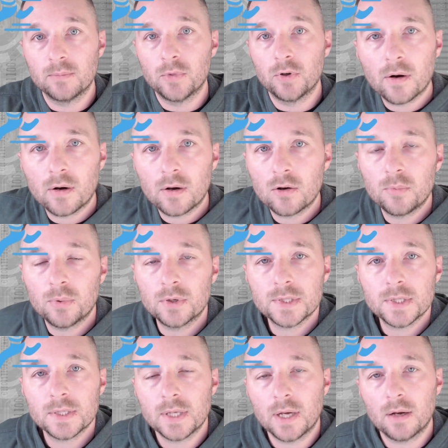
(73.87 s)
The article points
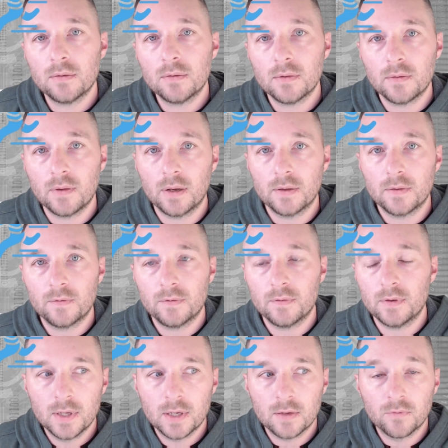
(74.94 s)
this out, that
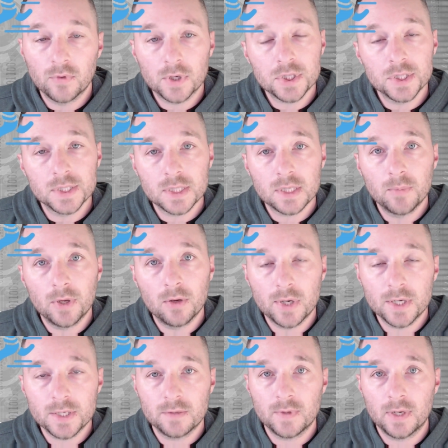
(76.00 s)
deconflictions can be a
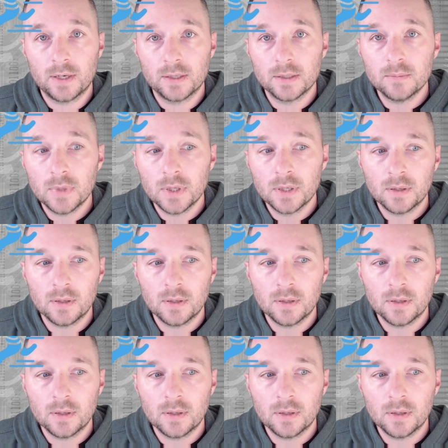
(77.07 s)
waste of time.